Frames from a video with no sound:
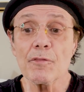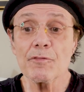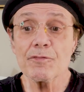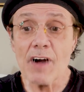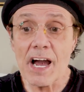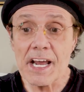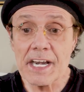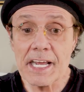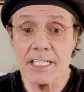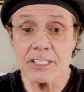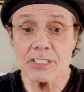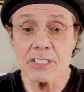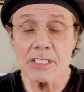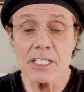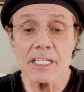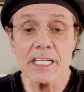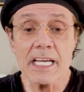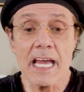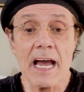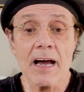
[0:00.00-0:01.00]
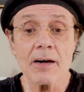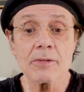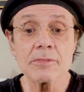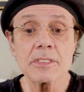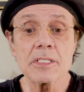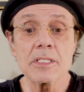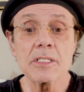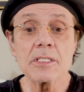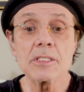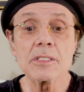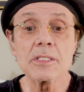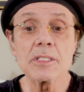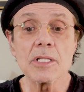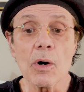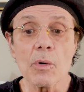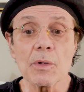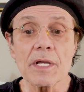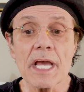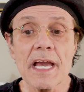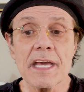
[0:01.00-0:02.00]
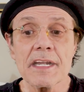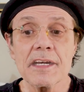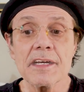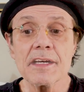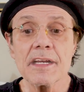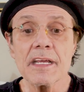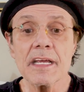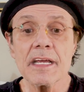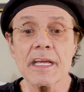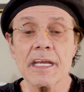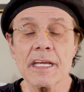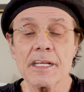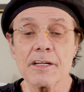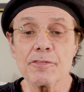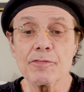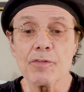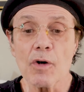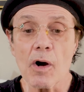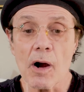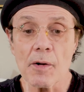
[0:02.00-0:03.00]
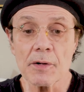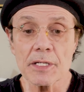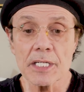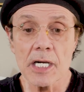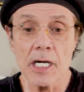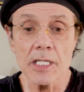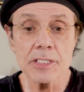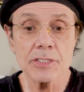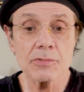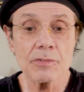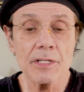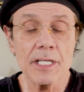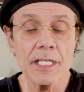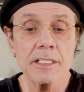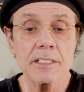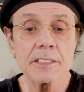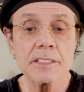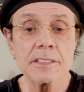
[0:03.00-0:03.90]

financial account located in a foreign country.